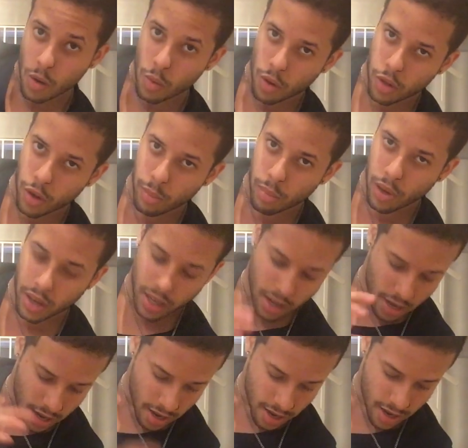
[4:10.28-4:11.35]
with our
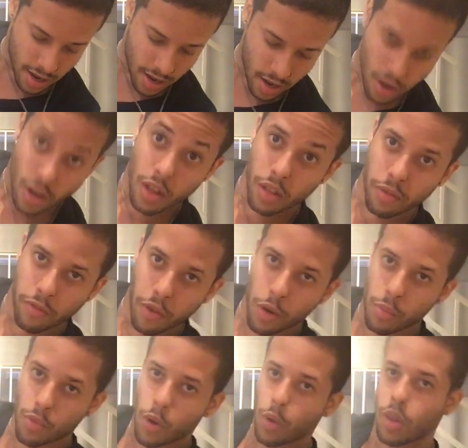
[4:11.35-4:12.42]
buddy, the
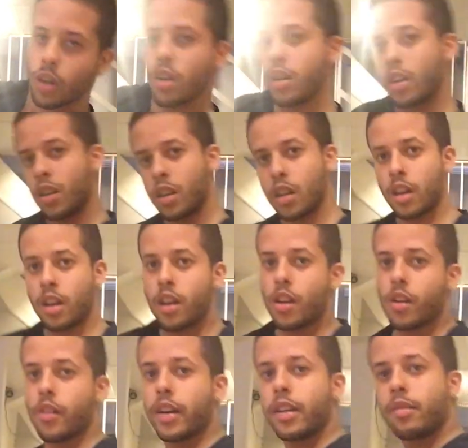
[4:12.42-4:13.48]
foam roller,
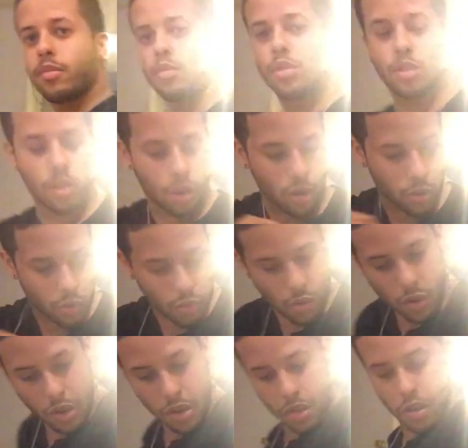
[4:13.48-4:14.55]
right? So
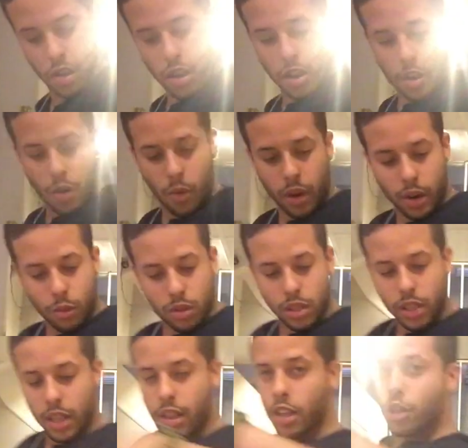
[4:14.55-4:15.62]
what I was
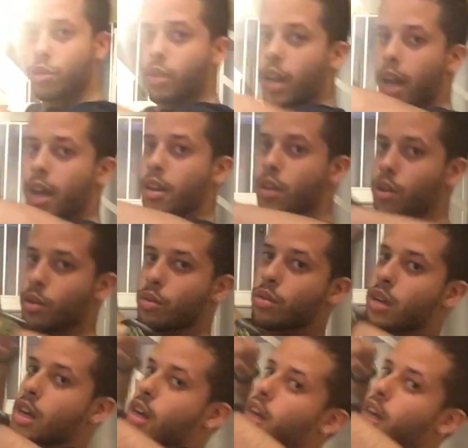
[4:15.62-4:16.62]
saying that you can do